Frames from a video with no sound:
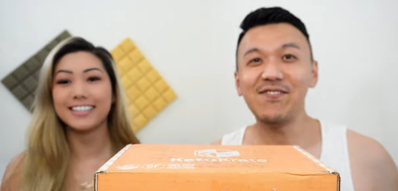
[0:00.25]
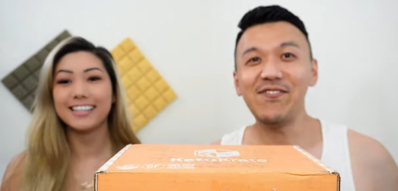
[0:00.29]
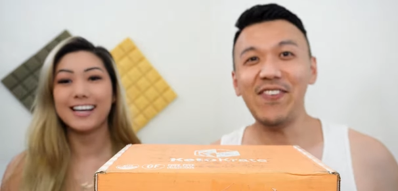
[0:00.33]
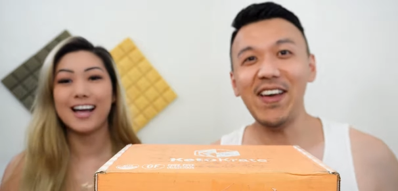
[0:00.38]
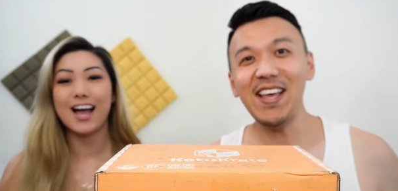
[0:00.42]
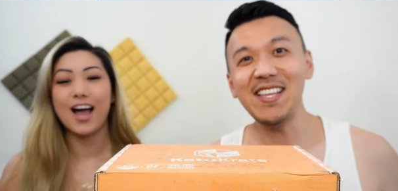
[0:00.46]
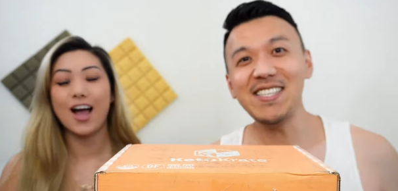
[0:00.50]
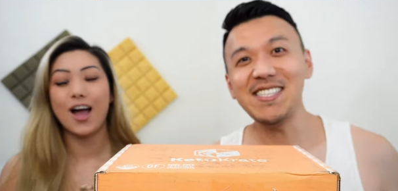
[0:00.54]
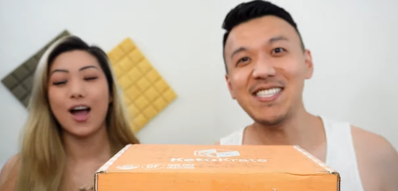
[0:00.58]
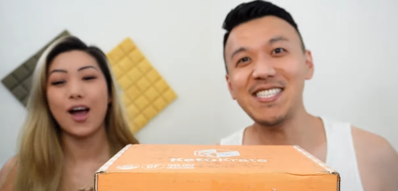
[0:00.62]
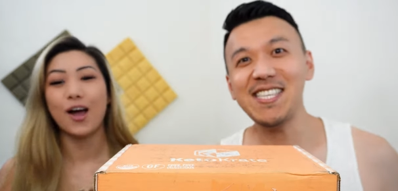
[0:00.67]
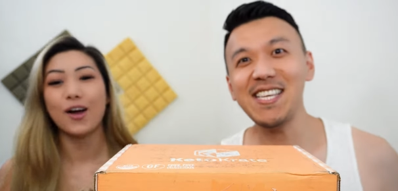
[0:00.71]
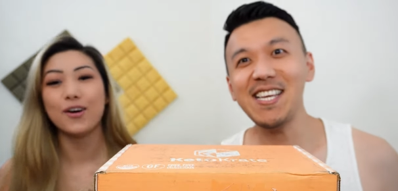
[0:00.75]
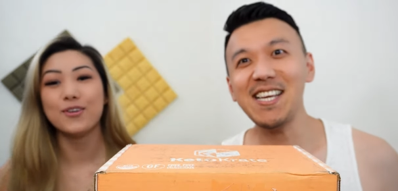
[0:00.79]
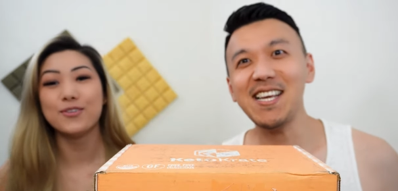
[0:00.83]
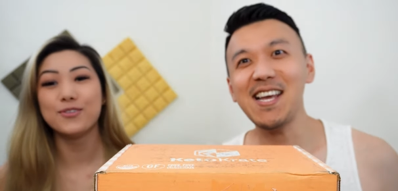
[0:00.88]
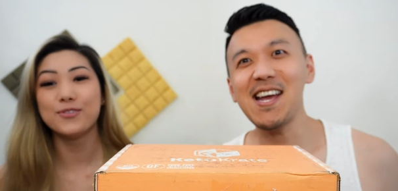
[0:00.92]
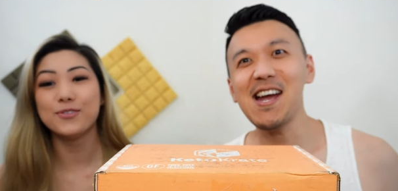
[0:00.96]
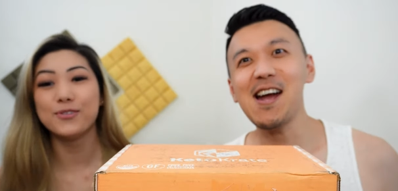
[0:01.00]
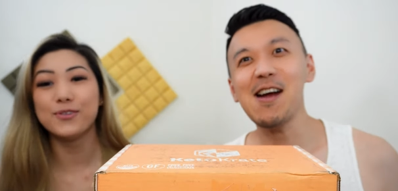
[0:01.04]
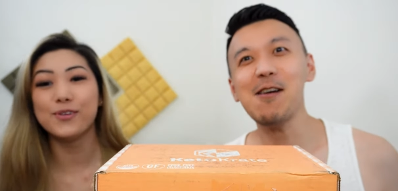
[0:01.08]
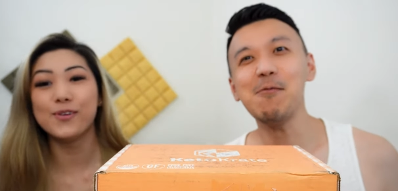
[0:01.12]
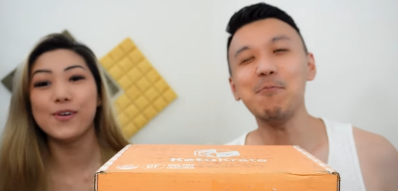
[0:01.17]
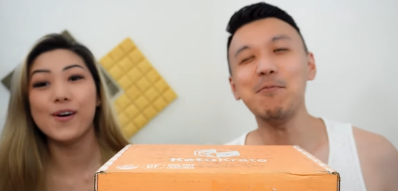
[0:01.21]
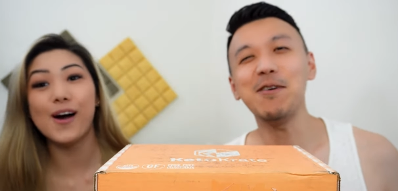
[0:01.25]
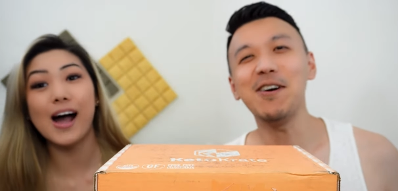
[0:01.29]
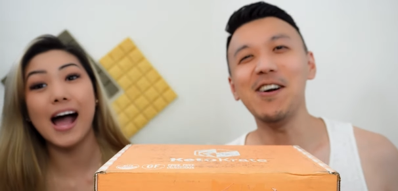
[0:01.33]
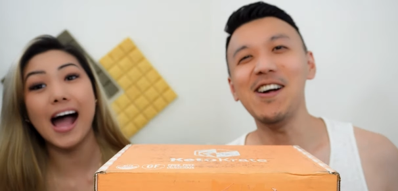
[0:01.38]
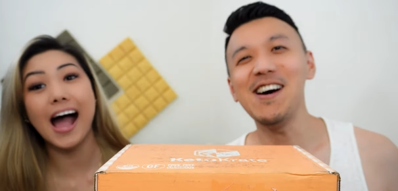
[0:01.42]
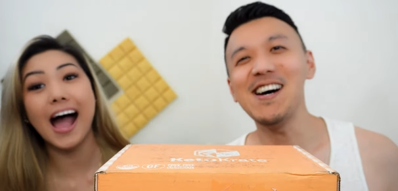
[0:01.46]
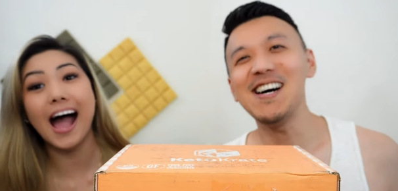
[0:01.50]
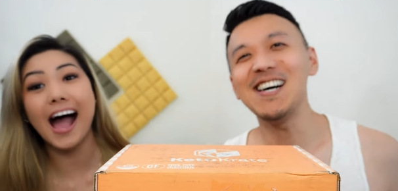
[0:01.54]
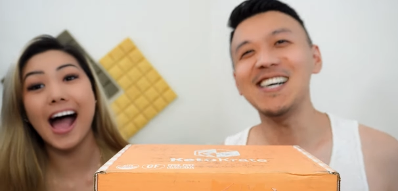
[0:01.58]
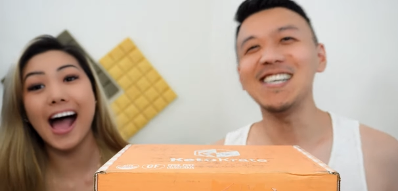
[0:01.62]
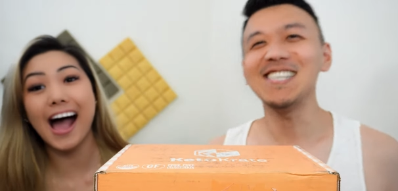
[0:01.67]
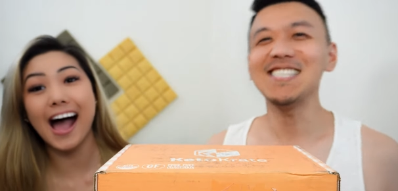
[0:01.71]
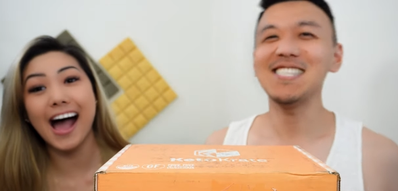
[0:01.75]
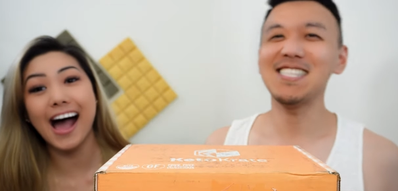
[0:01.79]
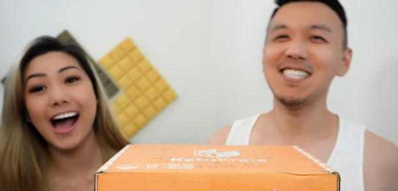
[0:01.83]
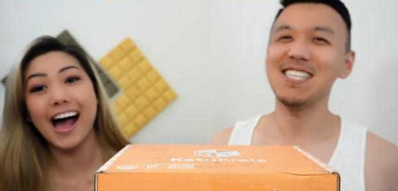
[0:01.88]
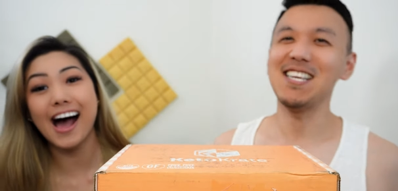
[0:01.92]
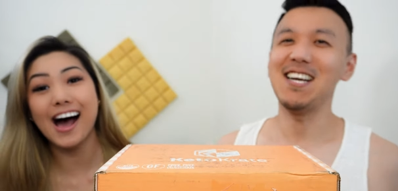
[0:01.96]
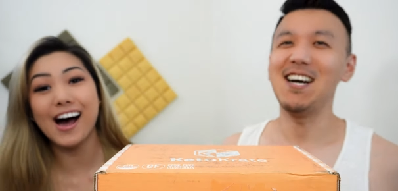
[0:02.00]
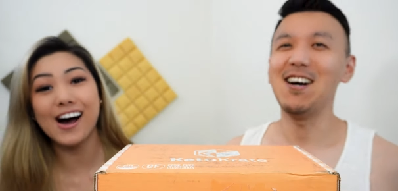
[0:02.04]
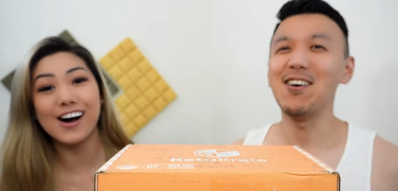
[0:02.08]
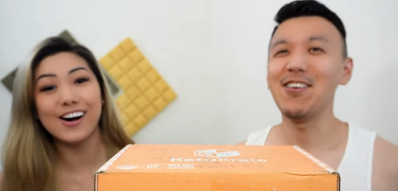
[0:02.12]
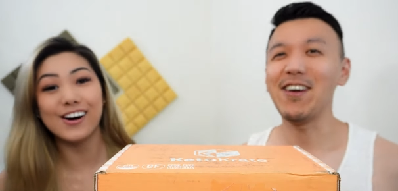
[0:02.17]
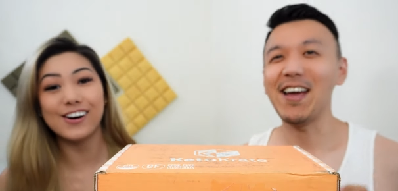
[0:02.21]
Speaker 1: fancy camera.
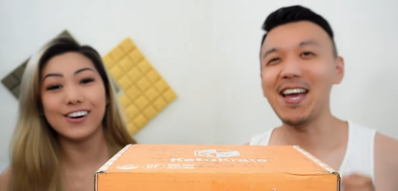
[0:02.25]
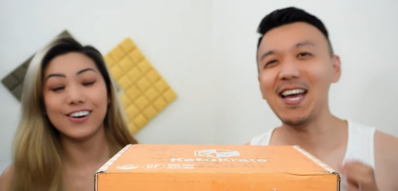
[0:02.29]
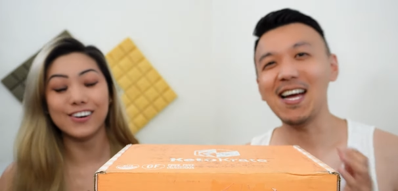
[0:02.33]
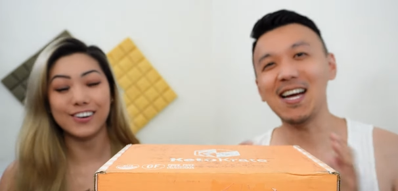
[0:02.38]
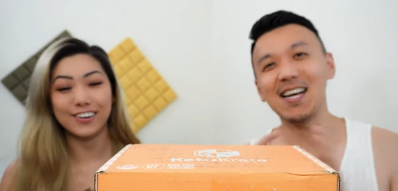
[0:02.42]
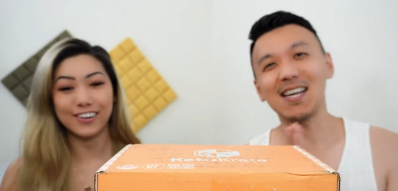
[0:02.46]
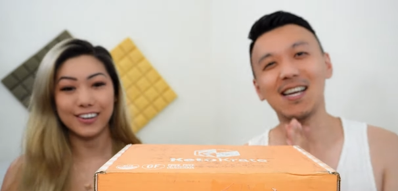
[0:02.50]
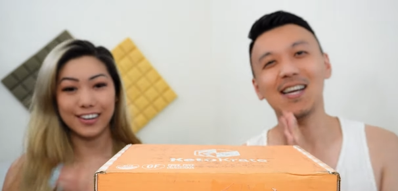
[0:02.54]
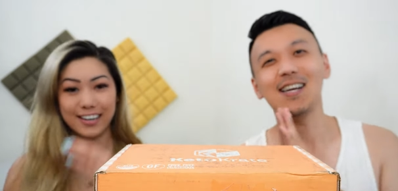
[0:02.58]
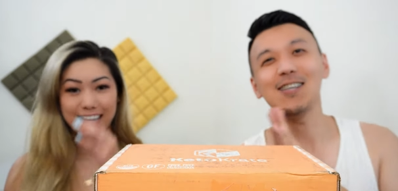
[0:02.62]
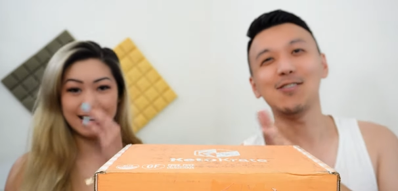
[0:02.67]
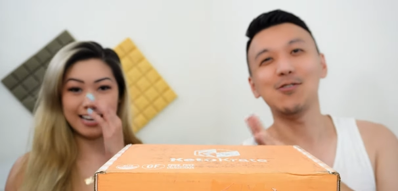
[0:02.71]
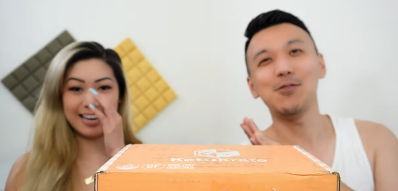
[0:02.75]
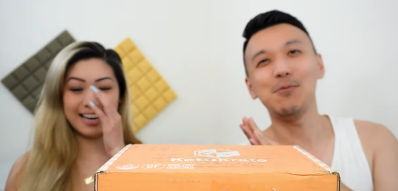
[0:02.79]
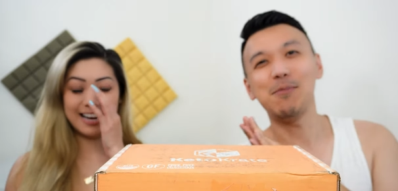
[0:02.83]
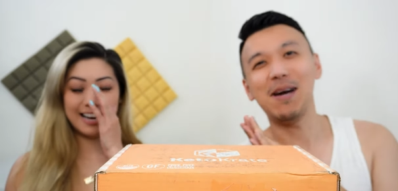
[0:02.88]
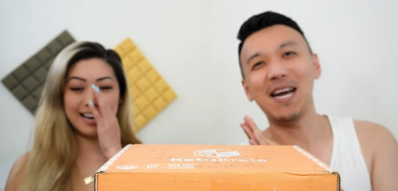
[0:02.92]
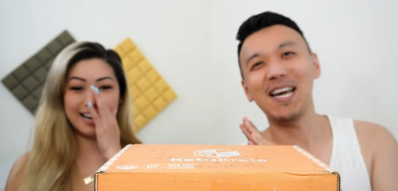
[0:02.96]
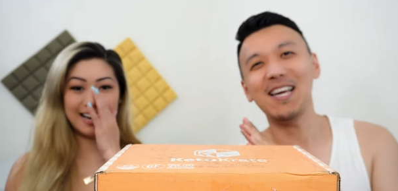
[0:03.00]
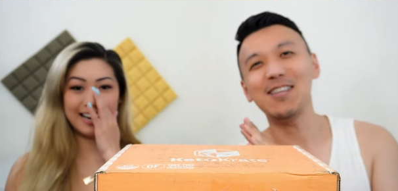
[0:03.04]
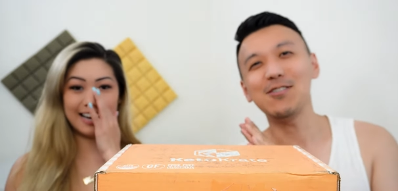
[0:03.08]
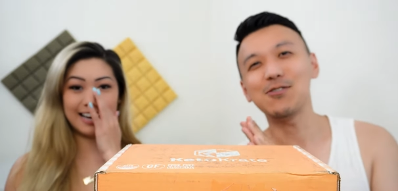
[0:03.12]
Wow. Okay, I gotta do my